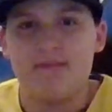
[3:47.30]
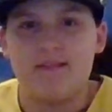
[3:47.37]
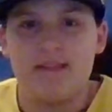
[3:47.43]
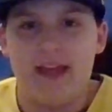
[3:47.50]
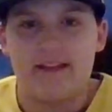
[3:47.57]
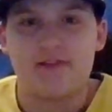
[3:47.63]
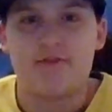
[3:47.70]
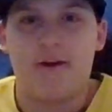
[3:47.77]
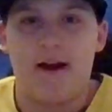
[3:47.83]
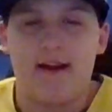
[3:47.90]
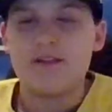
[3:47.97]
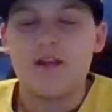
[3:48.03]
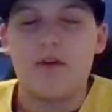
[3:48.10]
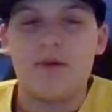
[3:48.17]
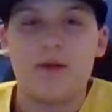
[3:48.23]
that's great.
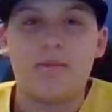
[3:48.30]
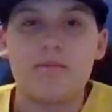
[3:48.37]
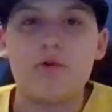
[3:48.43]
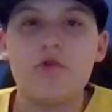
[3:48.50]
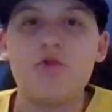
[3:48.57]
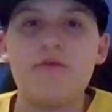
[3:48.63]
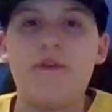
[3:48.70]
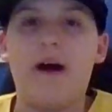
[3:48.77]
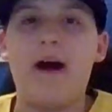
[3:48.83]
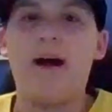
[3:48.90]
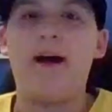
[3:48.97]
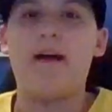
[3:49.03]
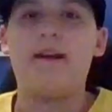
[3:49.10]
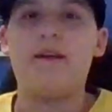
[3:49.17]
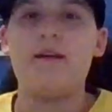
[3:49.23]
So we move
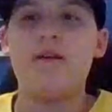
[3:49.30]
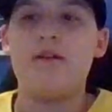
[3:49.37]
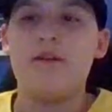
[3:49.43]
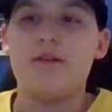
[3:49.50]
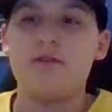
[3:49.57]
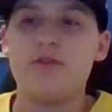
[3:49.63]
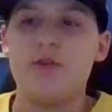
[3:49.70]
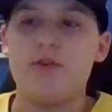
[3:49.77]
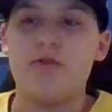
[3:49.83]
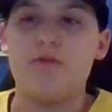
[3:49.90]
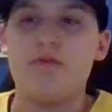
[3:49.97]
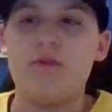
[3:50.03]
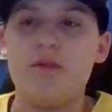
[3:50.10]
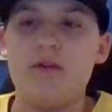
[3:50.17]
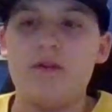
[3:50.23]
on
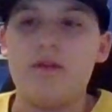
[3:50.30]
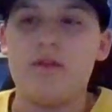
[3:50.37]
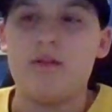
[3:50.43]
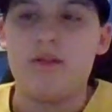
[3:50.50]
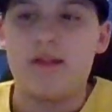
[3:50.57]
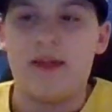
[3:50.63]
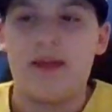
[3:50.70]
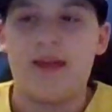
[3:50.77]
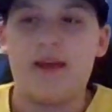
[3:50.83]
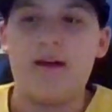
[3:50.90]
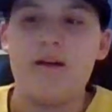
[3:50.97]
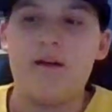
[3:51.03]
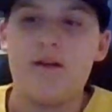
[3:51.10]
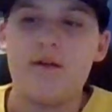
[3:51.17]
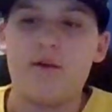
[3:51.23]
to the
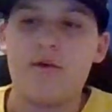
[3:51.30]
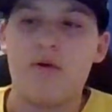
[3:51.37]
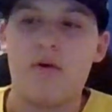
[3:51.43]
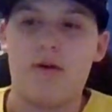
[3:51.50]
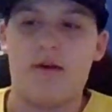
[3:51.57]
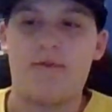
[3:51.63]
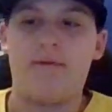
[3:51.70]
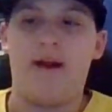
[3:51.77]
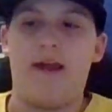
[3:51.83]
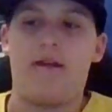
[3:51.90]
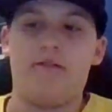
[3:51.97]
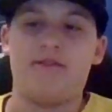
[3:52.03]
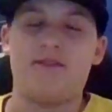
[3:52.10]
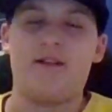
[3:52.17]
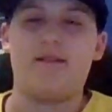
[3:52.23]

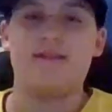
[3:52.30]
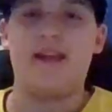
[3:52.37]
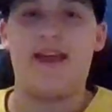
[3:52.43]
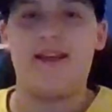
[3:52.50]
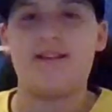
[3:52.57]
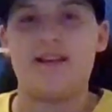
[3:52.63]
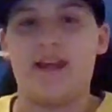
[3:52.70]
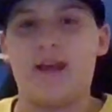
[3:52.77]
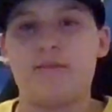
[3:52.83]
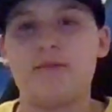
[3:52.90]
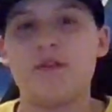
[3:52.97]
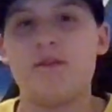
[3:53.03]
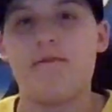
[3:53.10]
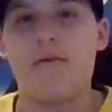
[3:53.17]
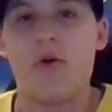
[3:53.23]
quarterfinals. There's 8
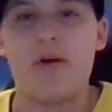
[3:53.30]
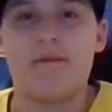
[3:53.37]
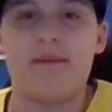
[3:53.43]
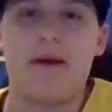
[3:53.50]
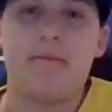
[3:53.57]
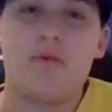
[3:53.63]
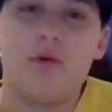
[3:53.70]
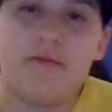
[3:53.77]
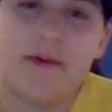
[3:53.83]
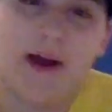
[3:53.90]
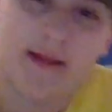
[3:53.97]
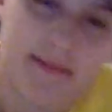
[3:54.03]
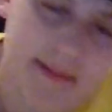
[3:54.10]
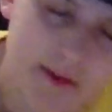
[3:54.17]
teams, 4 of them move on.